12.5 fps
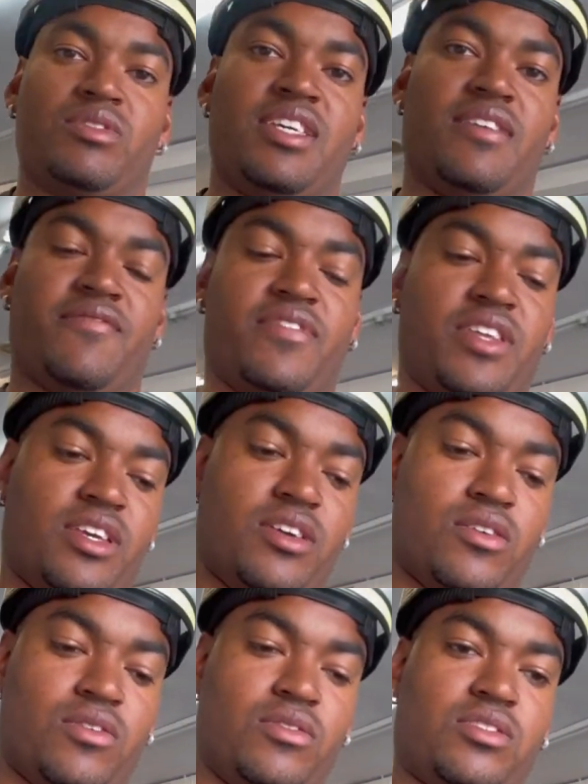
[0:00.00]
tint
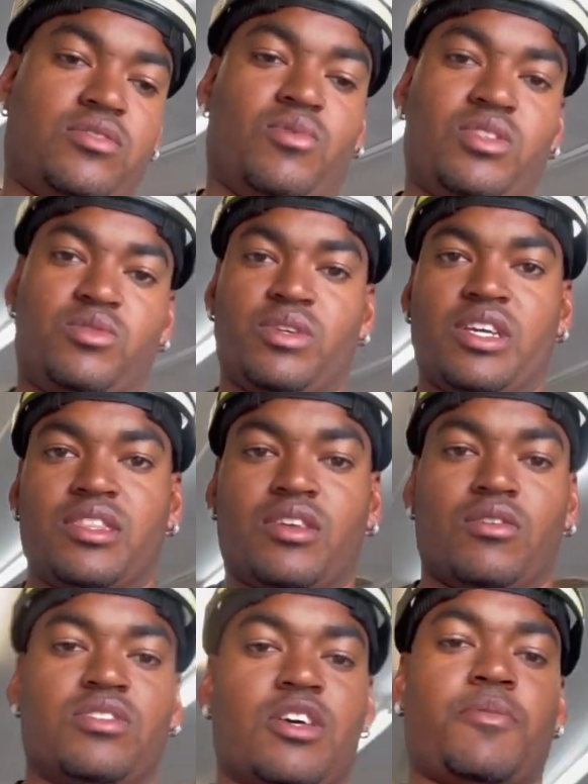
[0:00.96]
videos, once we get
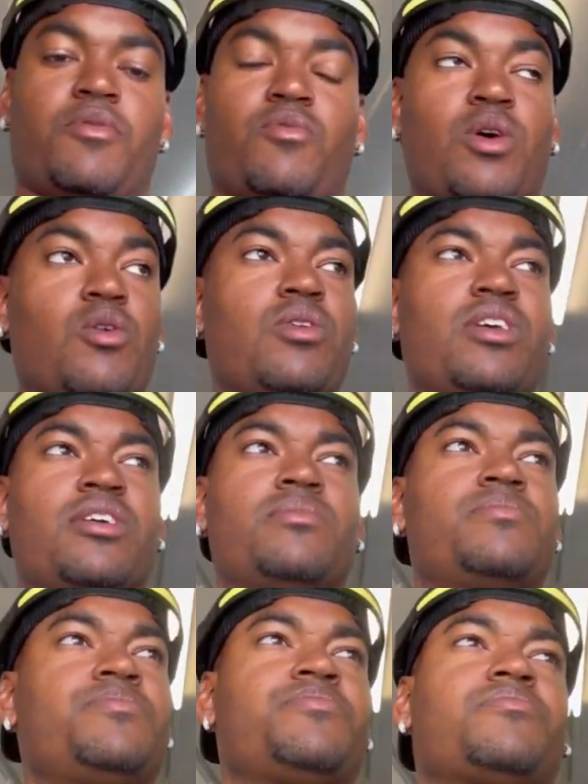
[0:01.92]
those up and rolling,
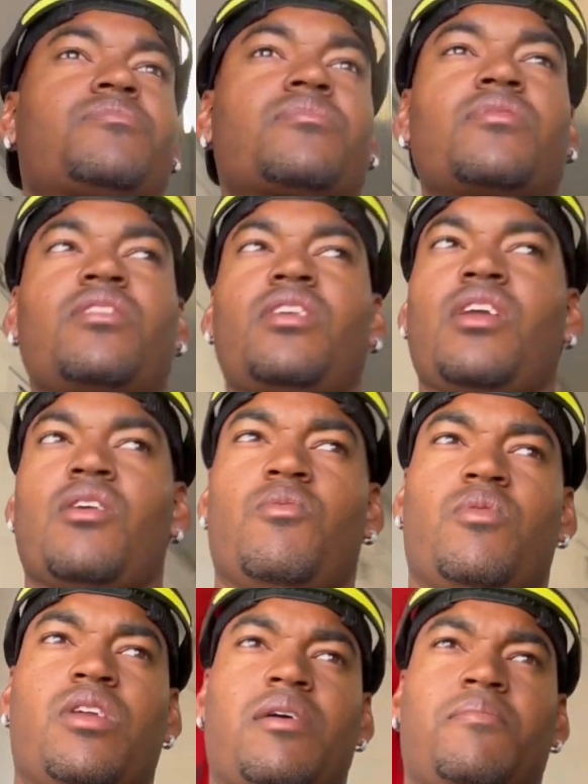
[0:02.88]

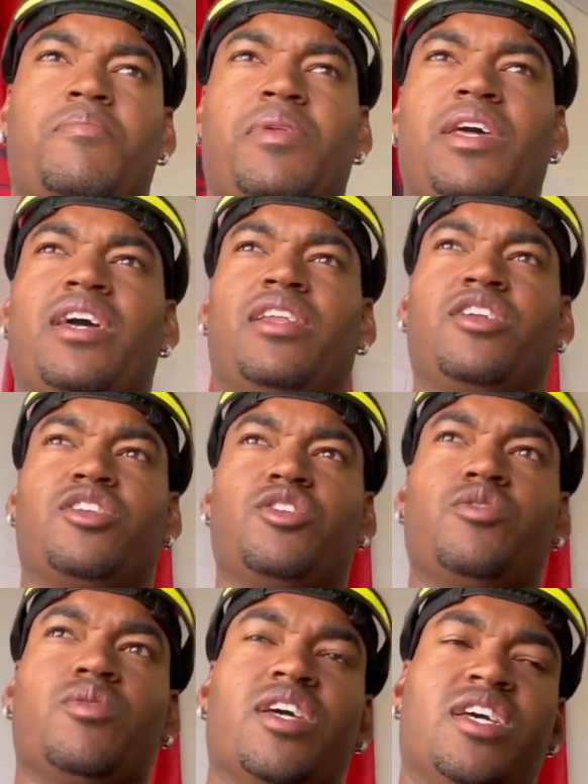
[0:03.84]
what I'm planning to
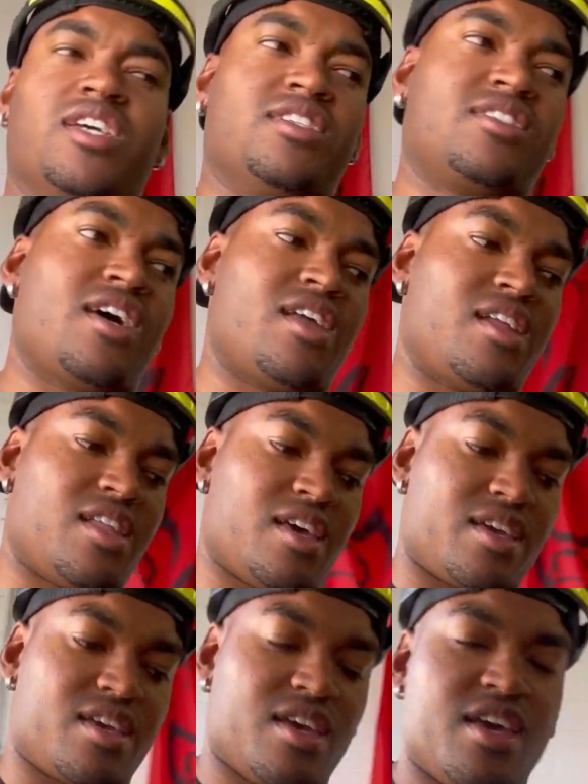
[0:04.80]
do is kind of
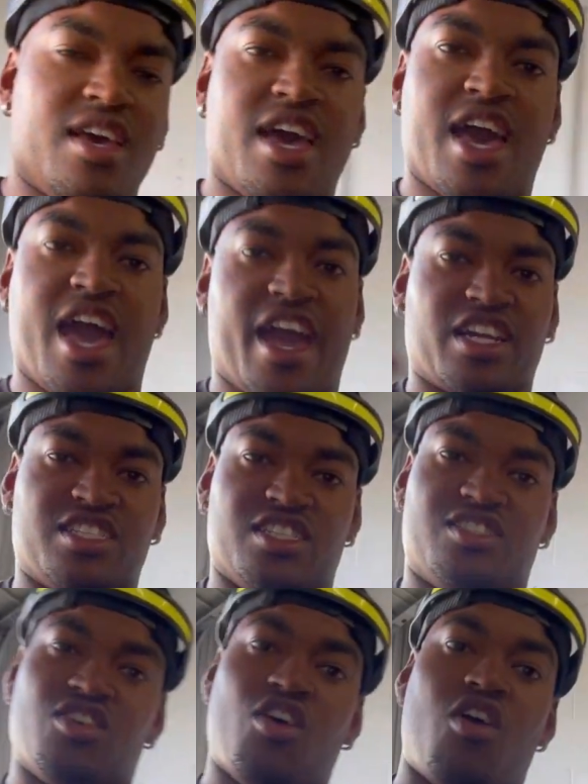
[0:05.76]
like
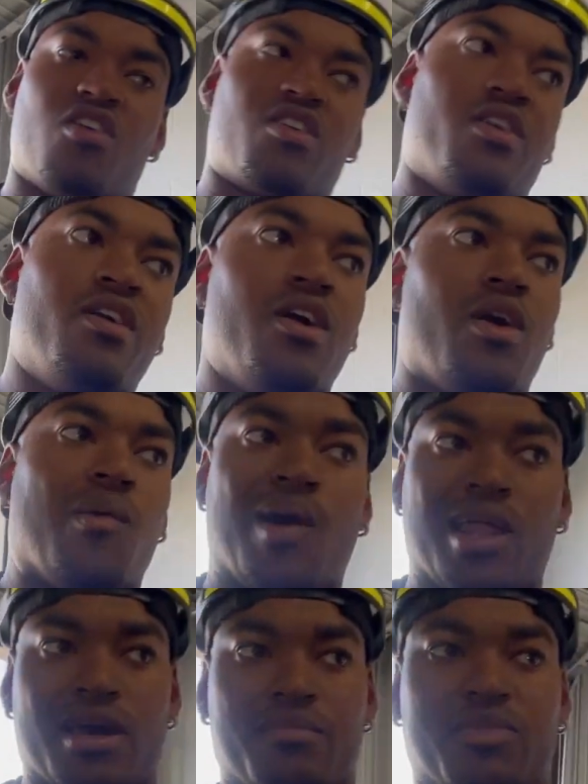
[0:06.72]
actually talk
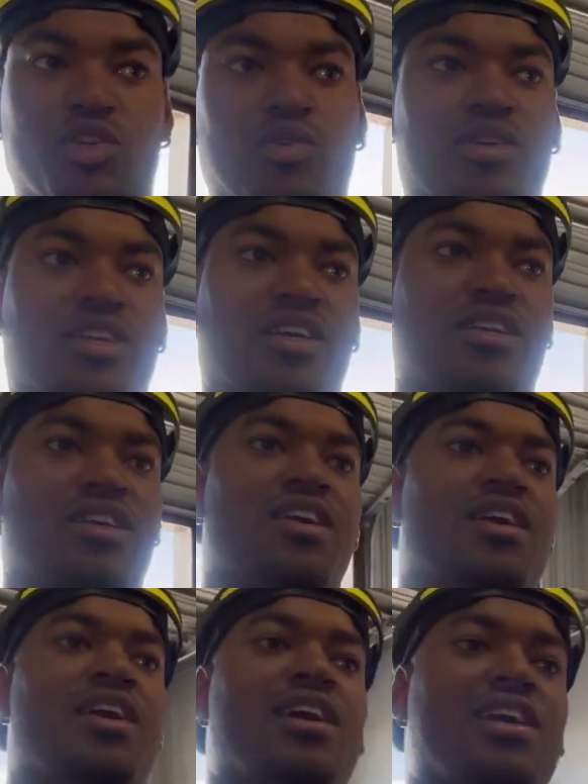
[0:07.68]
while I'm doing it.
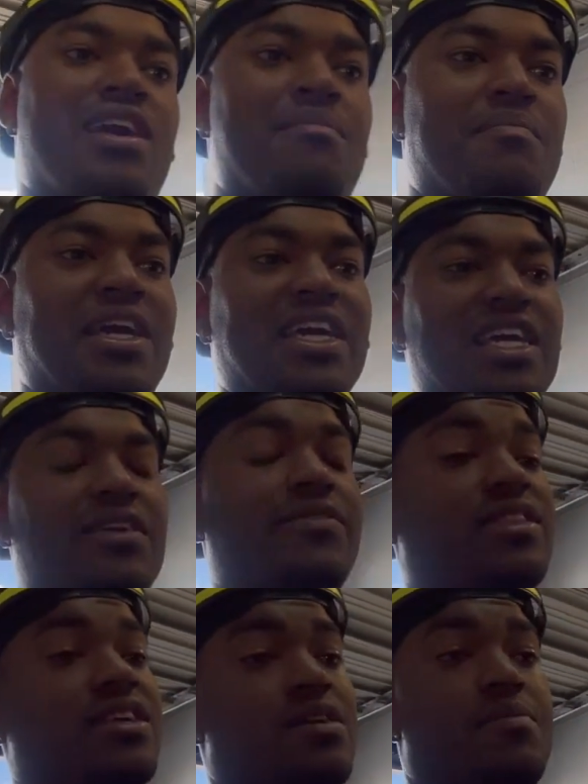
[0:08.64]
And I may
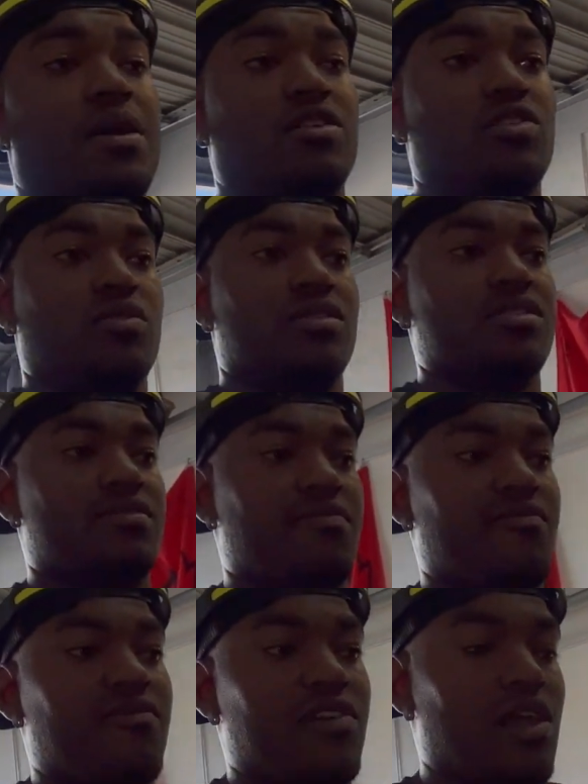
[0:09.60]
even think about doing
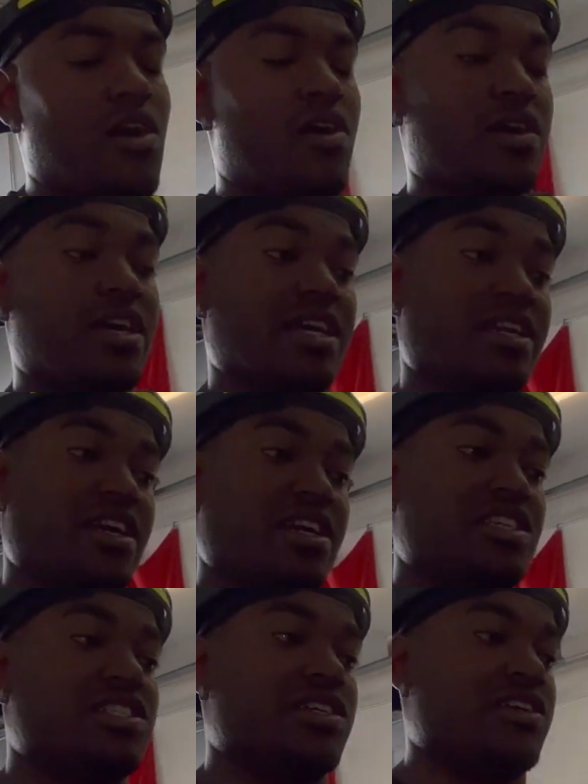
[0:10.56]
some vlogging
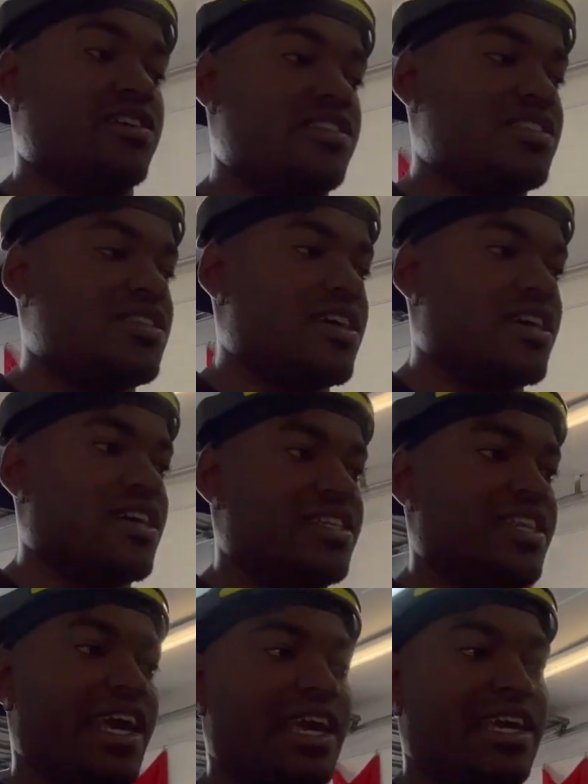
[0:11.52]
next year, just like a
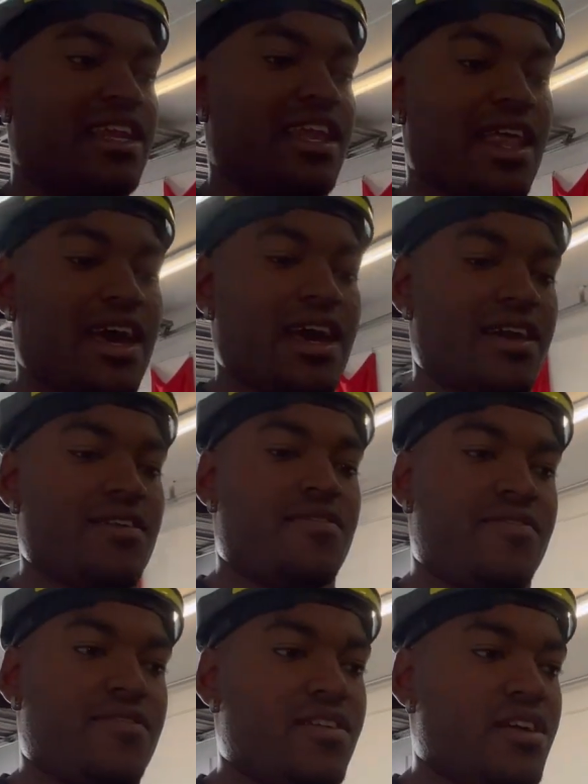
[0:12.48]
day in a
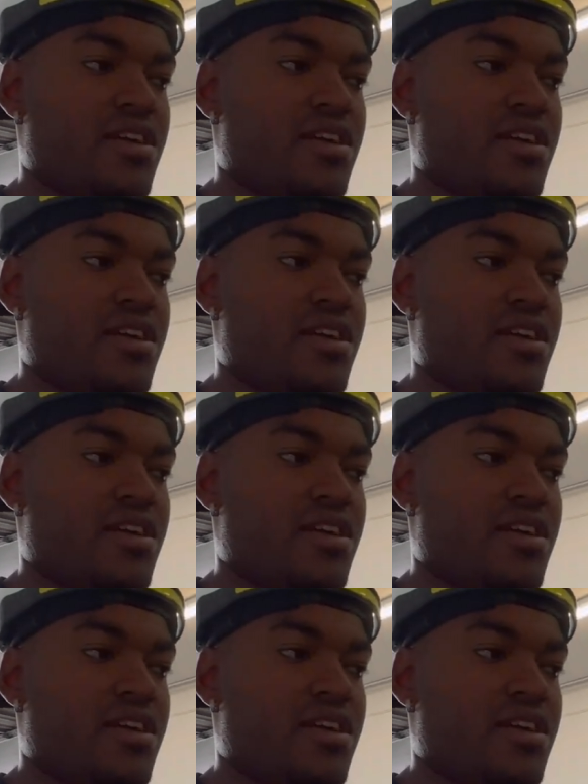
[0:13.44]
life